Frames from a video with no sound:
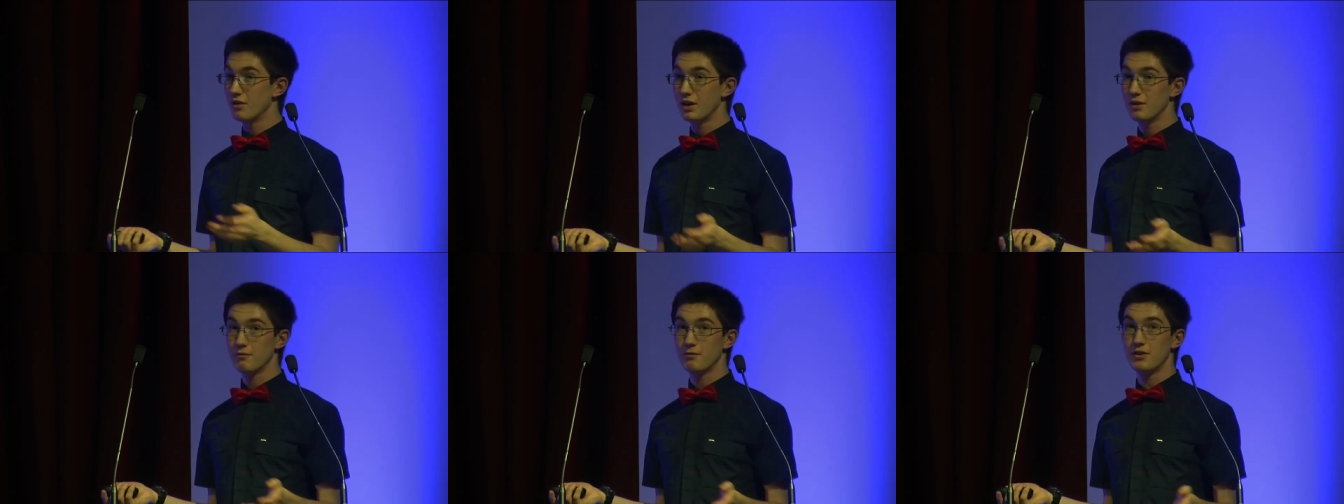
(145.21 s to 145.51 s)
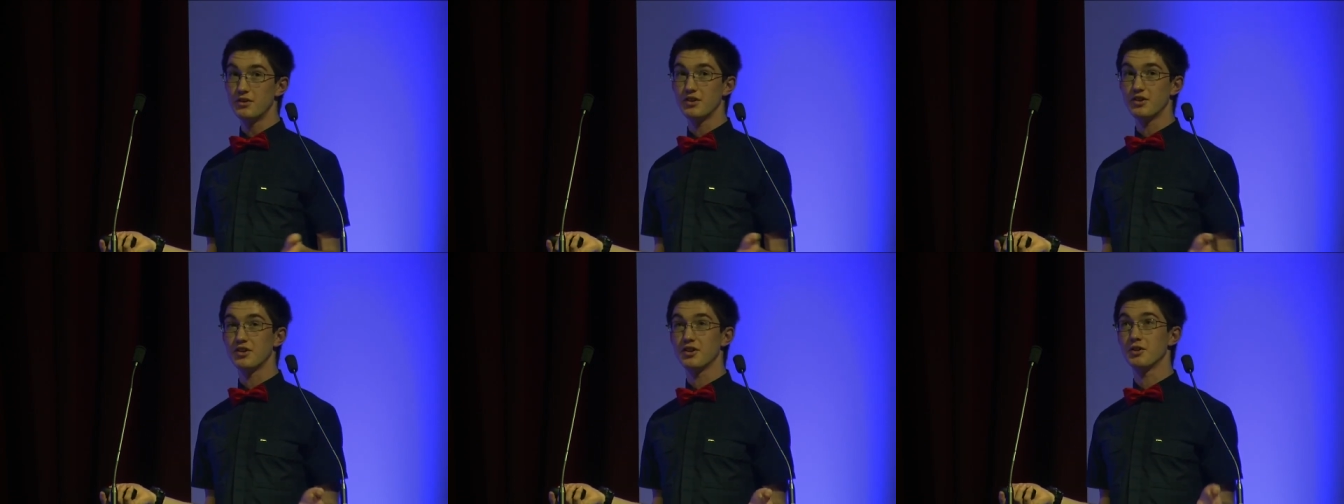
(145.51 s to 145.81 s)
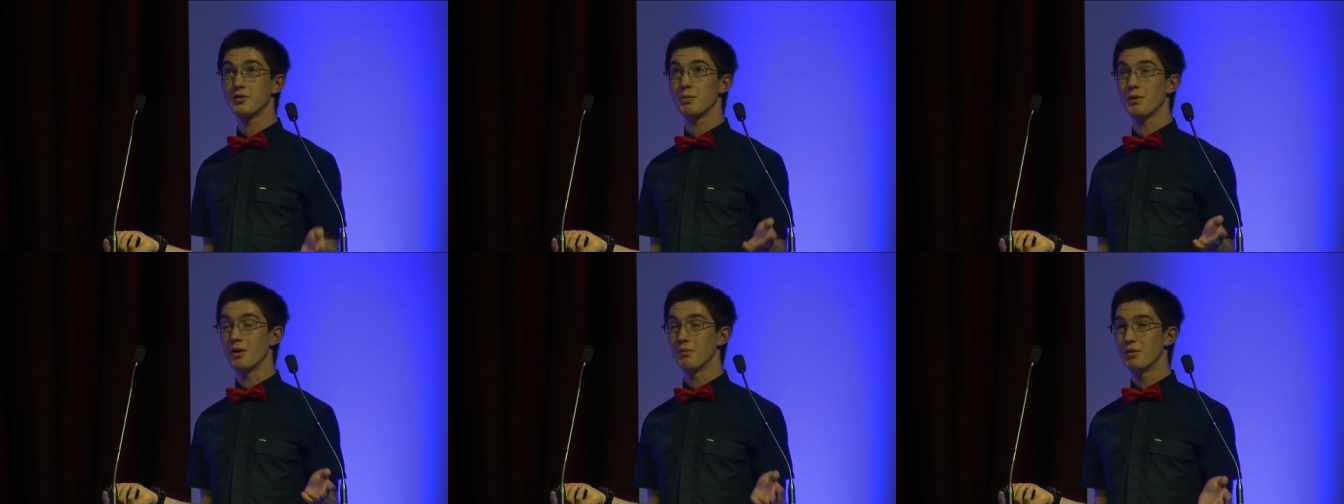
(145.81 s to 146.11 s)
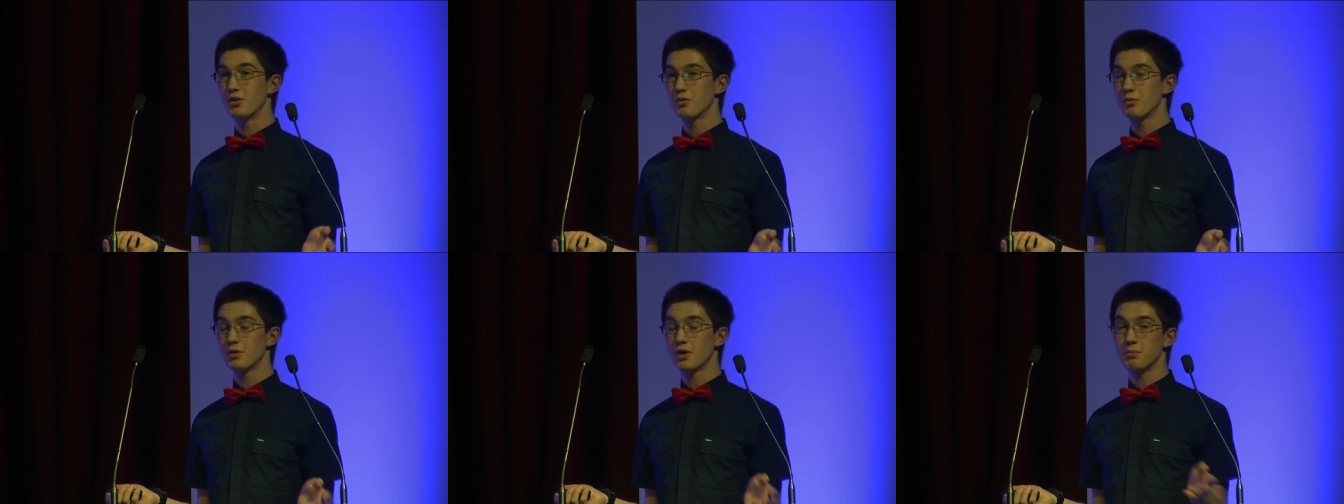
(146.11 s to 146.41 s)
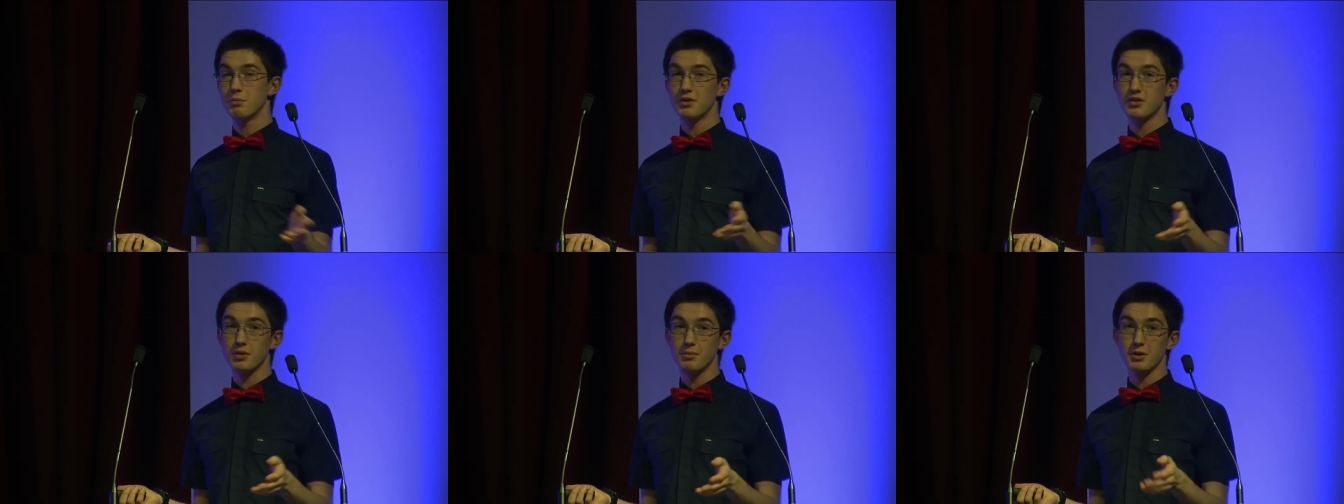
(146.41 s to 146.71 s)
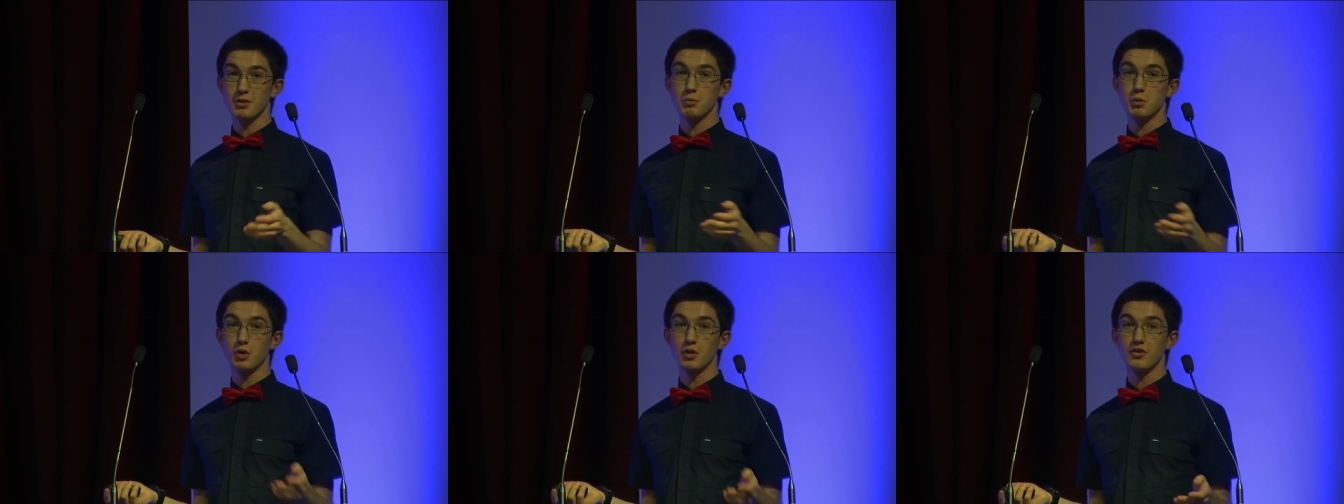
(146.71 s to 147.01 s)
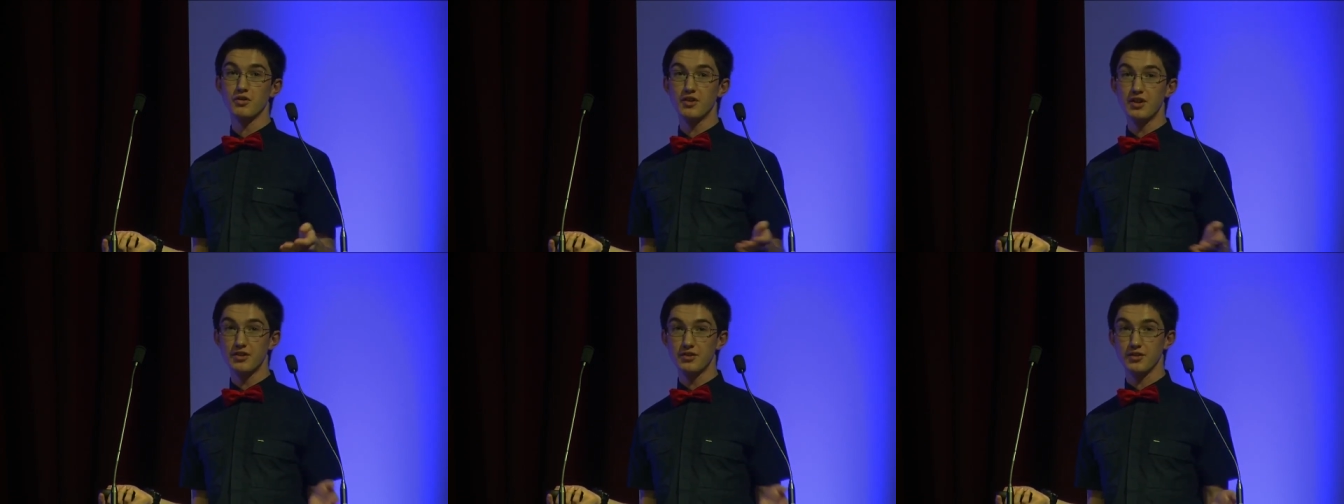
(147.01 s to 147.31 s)
physics experiments could be so much more
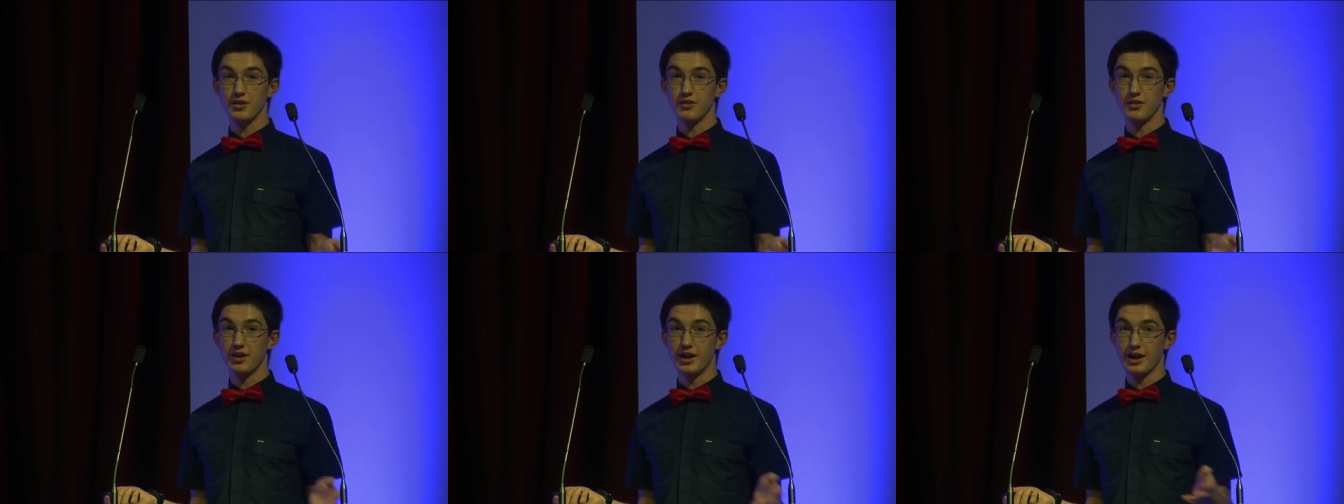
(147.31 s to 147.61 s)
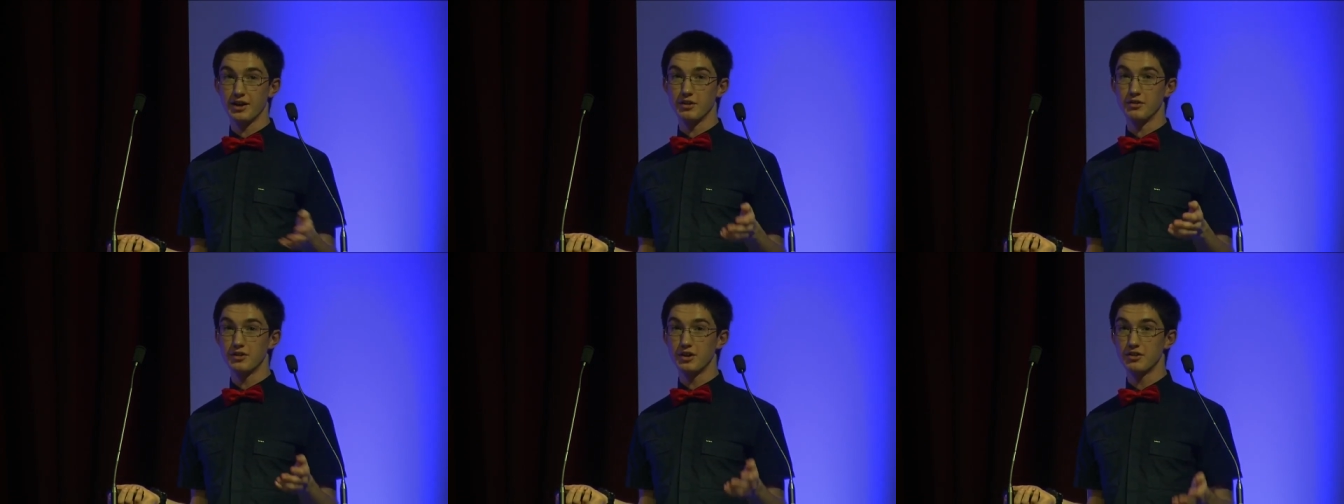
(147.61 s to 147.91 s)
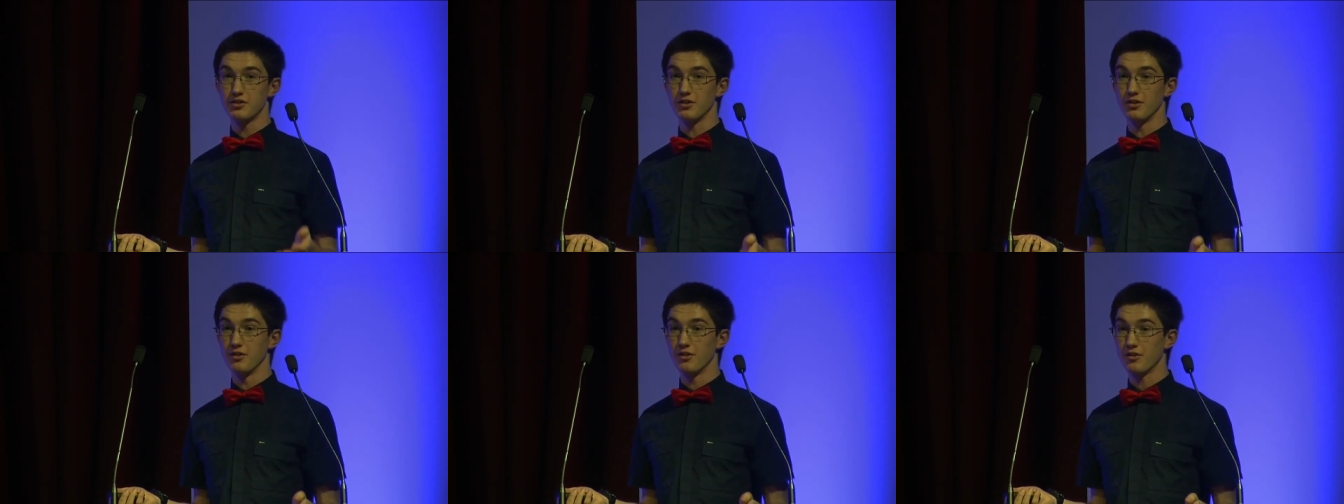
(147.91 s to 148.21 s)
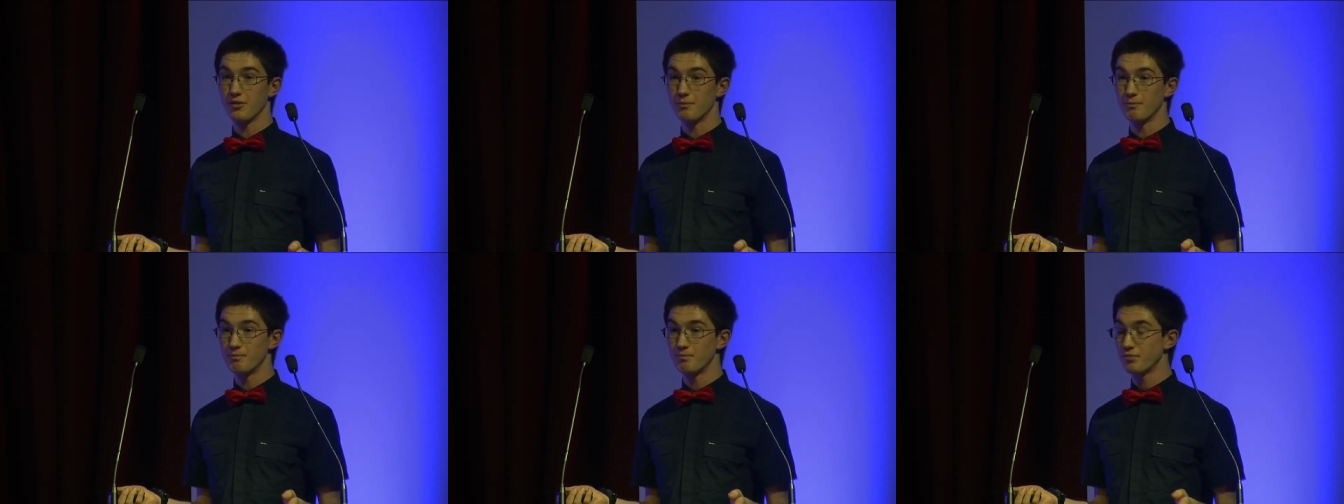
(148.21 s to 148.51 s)
consistent in their conditions.